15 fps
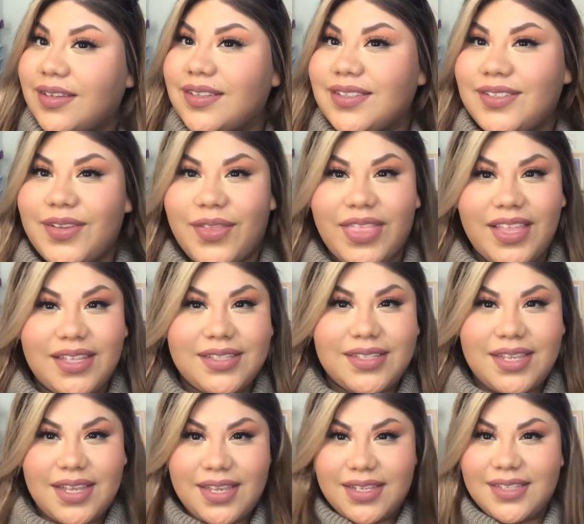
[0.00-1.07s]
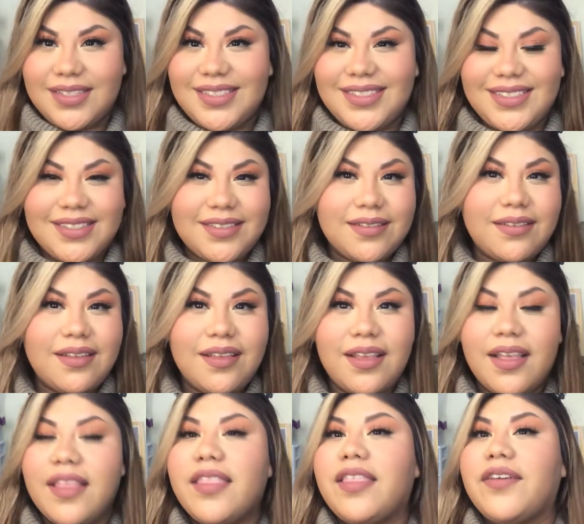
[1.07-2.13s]
So this is
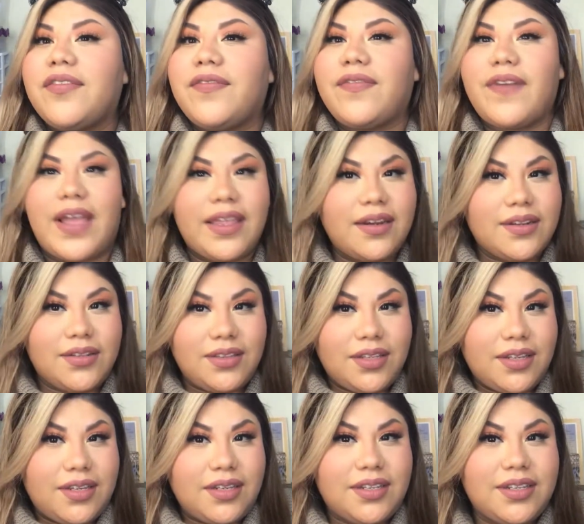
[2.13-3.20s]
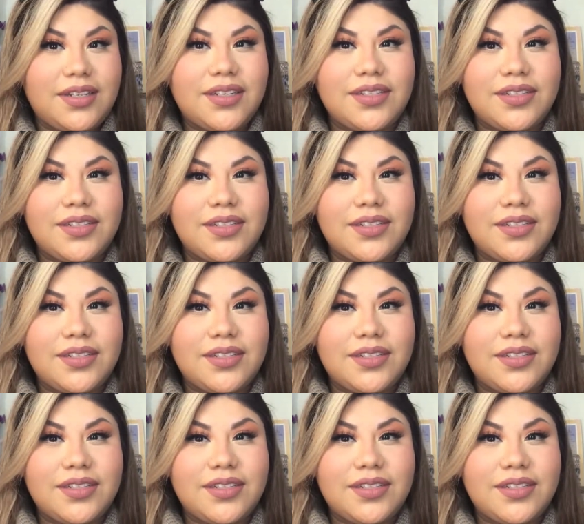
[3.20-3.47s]
the final look.